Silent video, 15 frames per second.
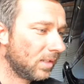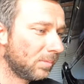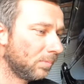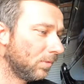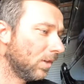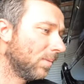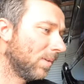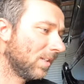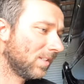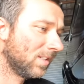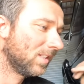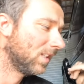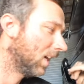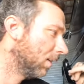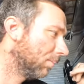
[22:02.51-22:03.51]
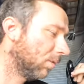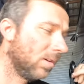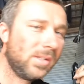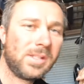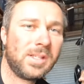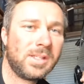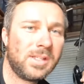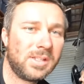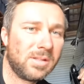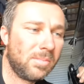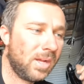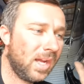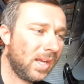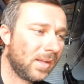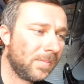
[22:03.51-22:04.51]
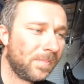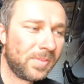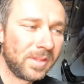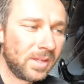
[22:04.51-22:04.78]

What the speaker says: It's pretty much the same process as the back.